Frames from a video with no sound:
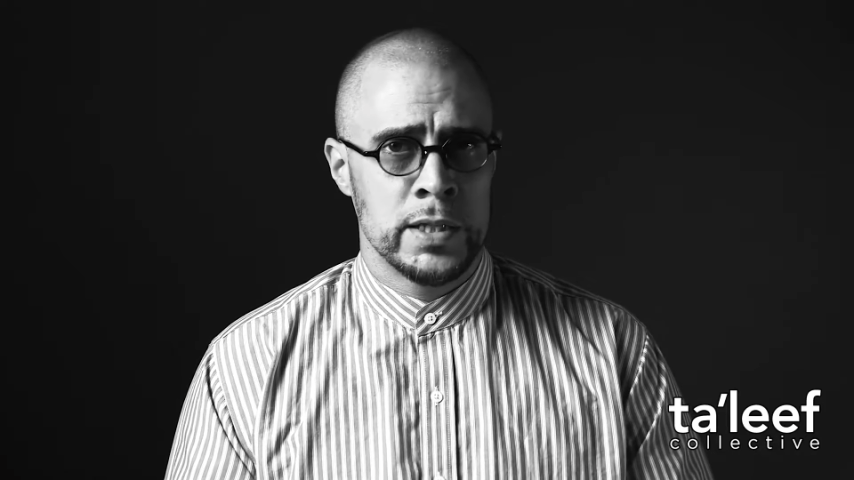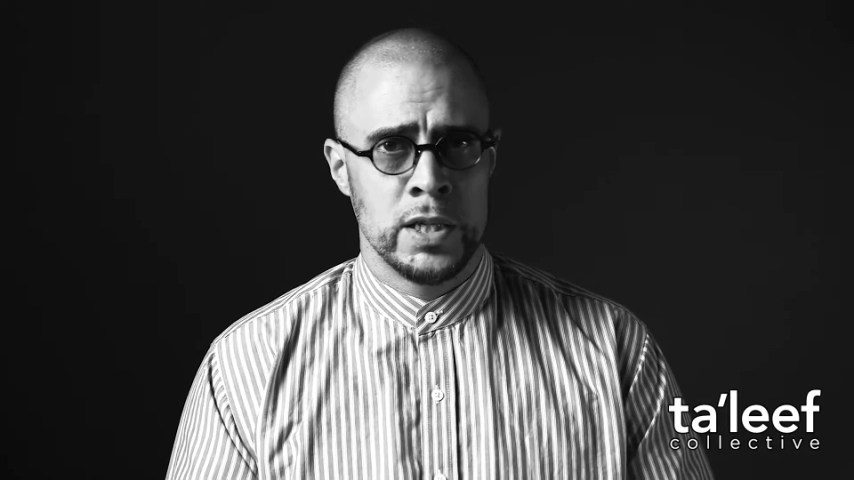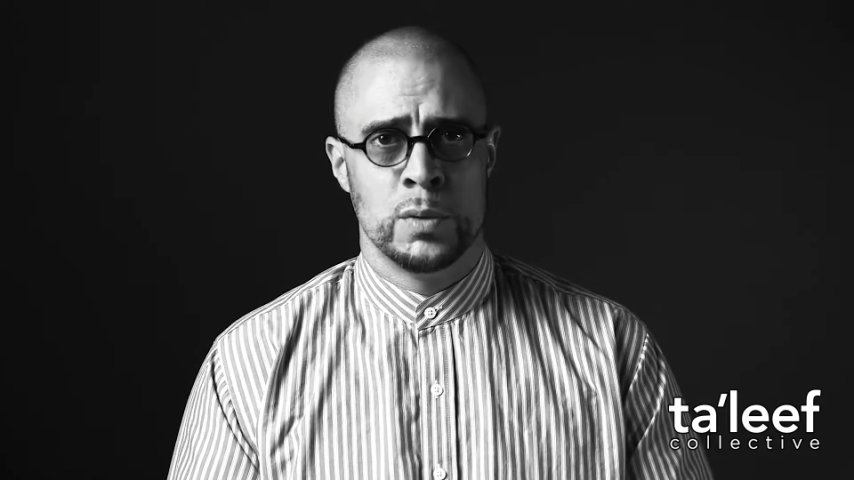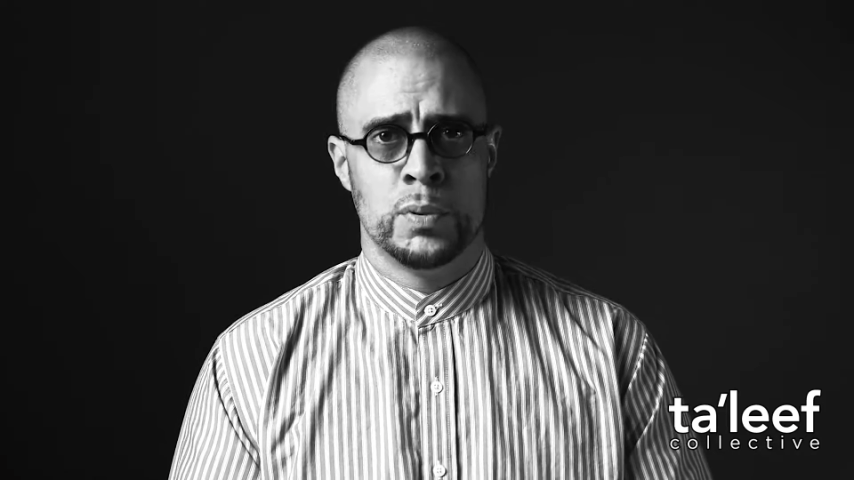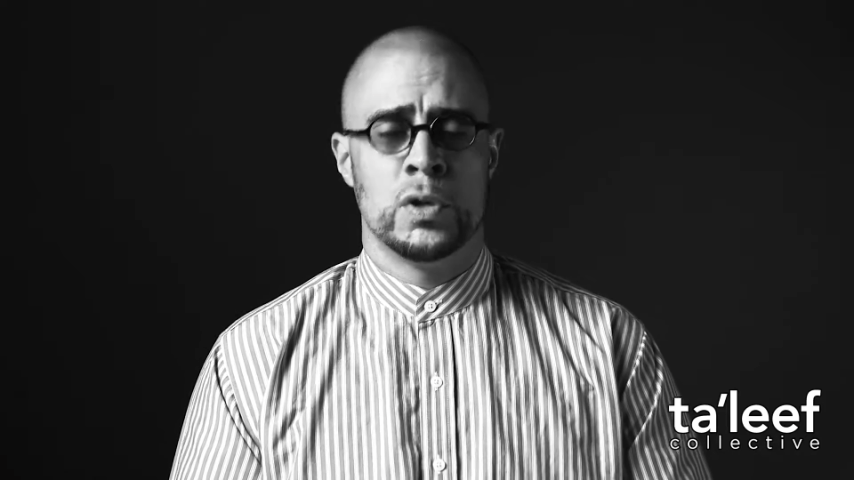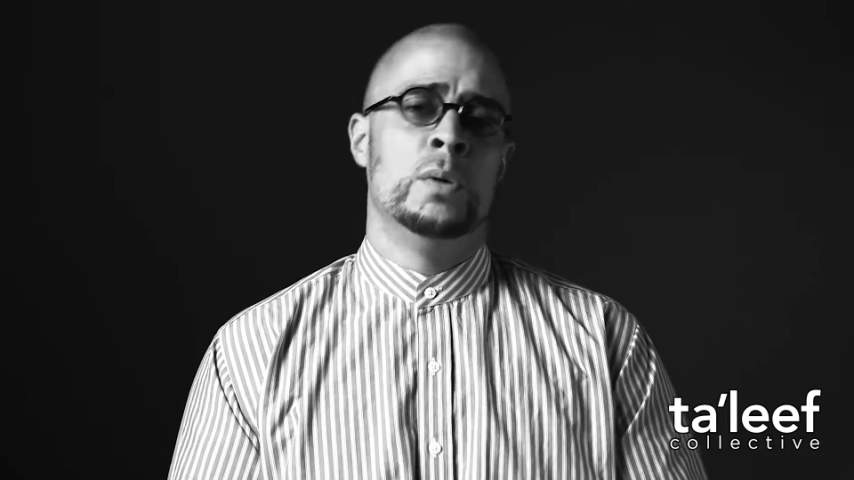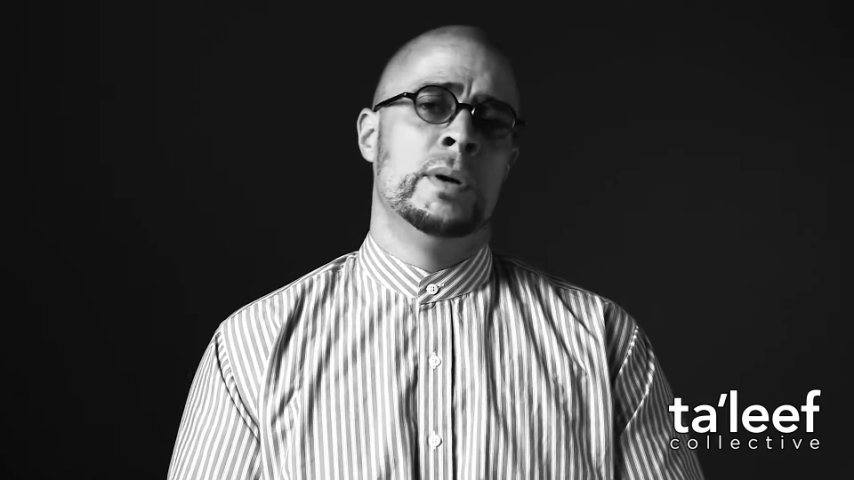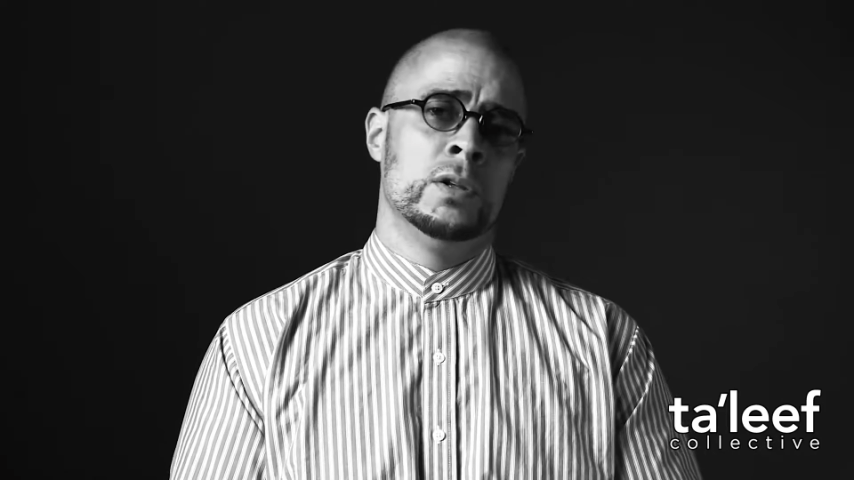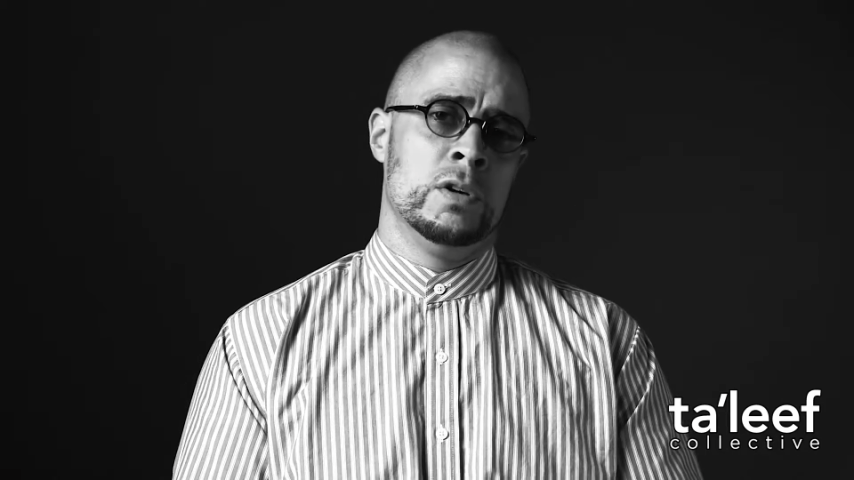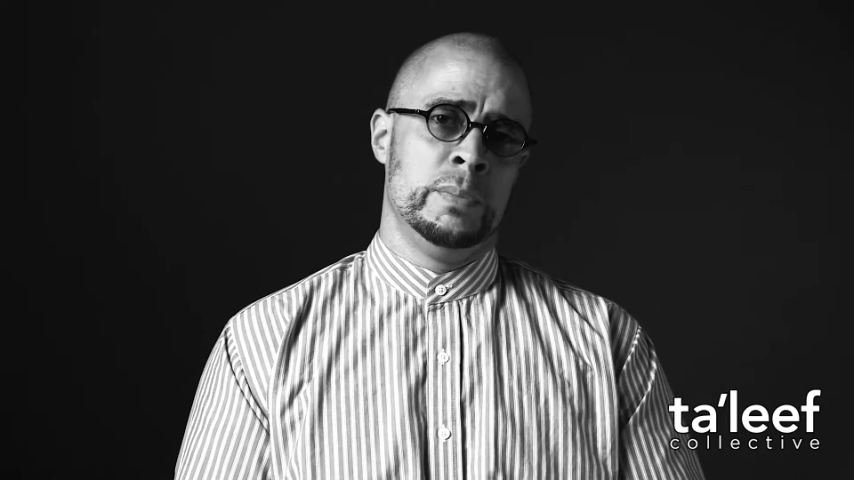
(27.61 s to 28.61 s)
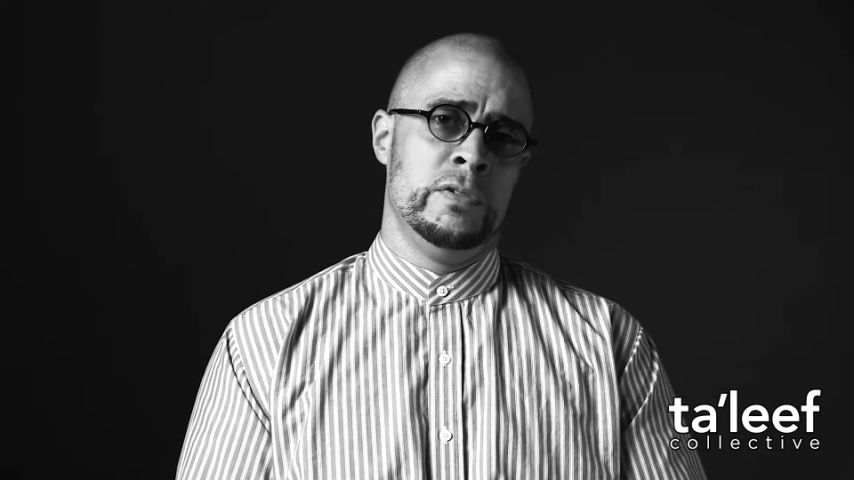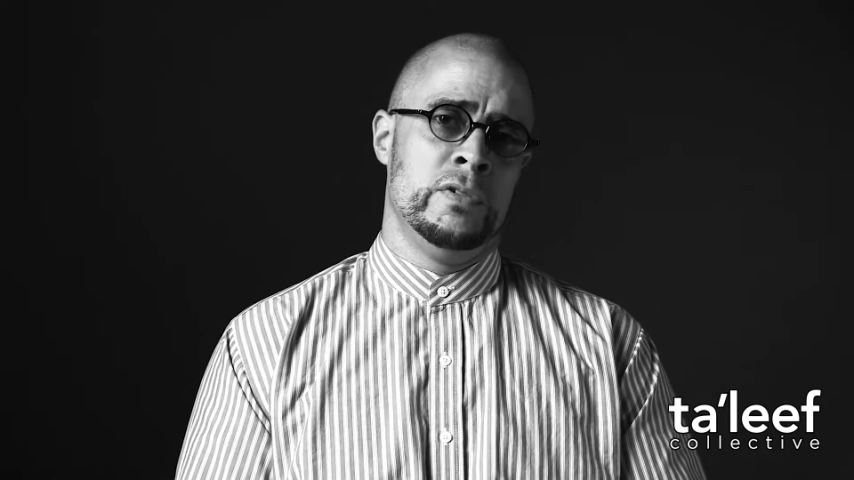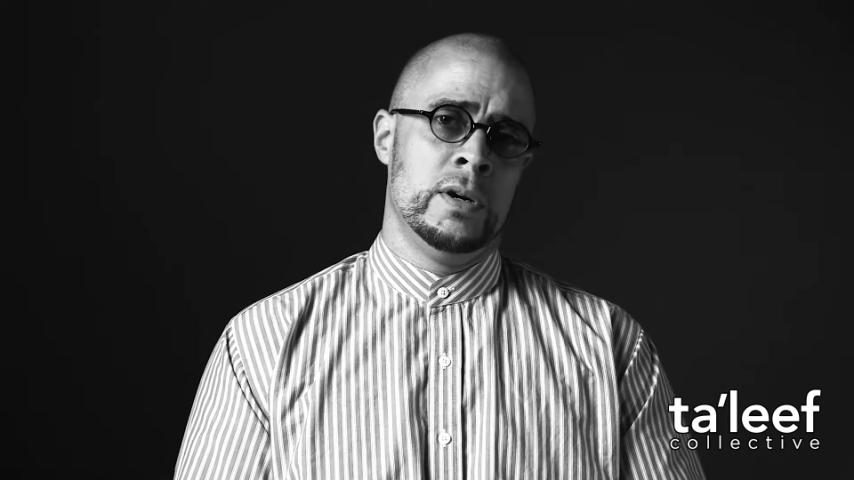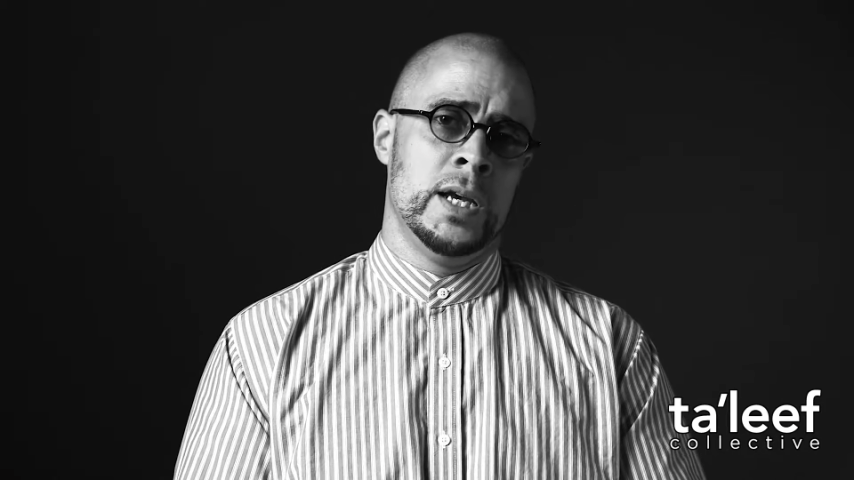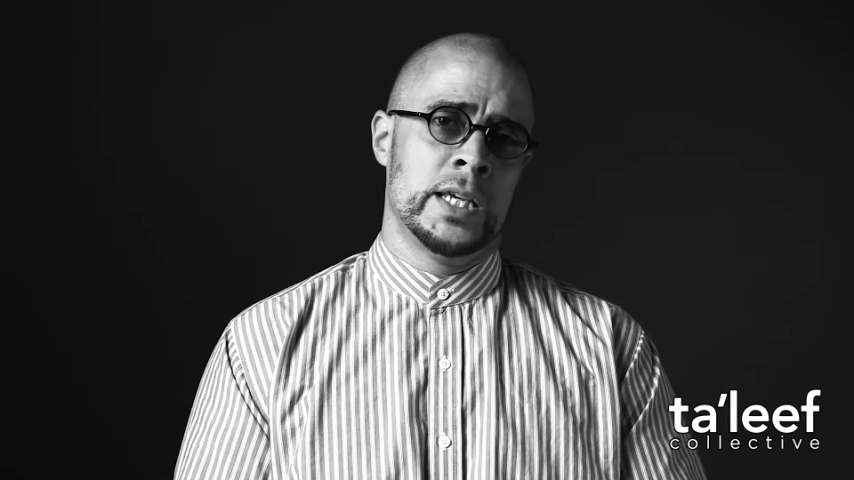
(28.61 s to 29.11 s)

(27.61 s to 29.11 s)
can you put O my Lord before it,